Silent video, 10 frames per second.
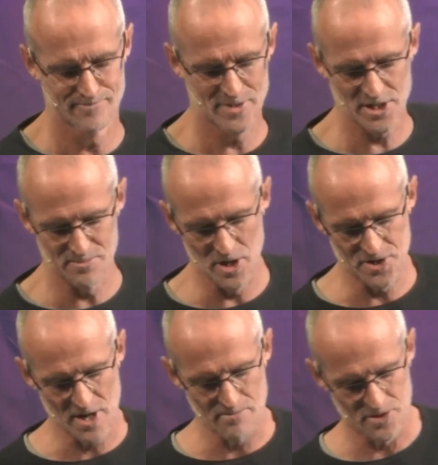there's my
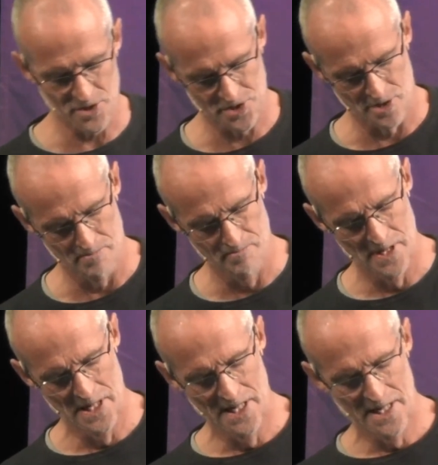attempt at some
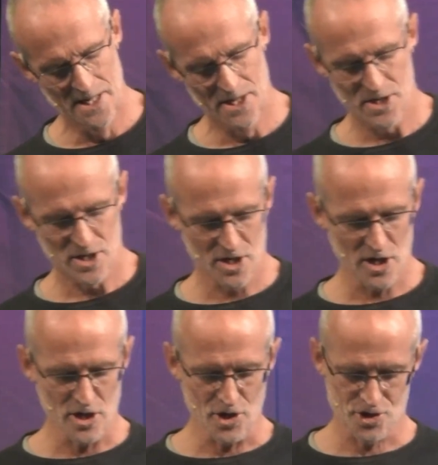
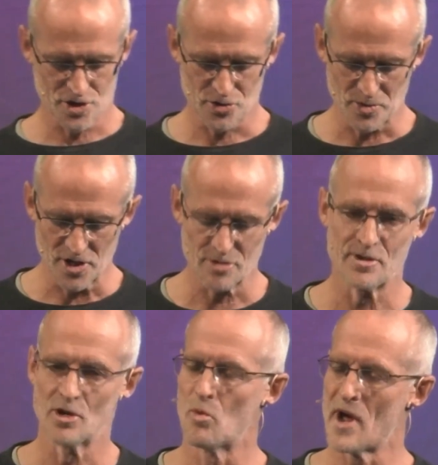key issues we need to
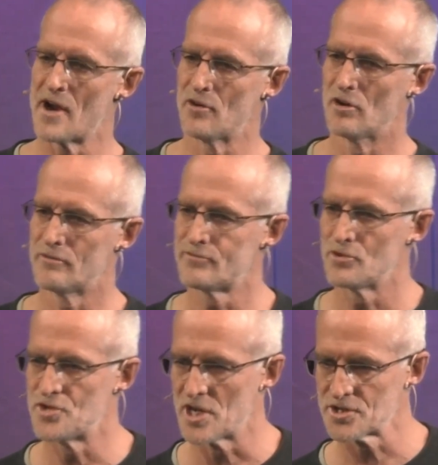be aware of for
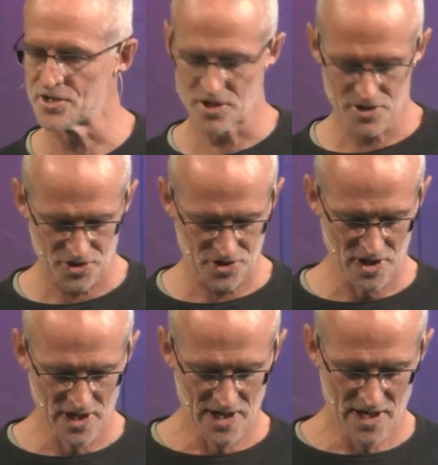justice
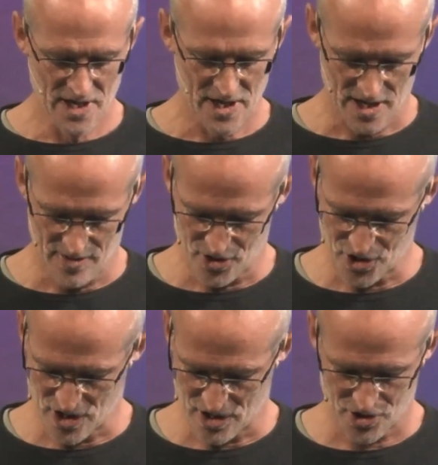in the
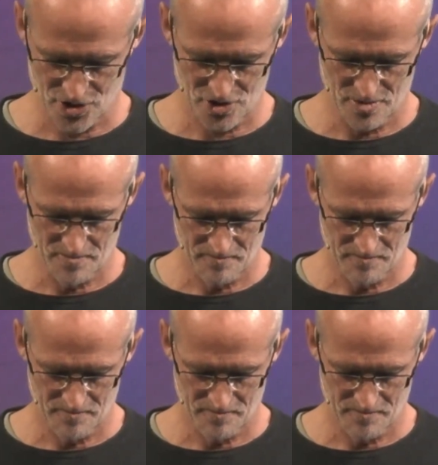church.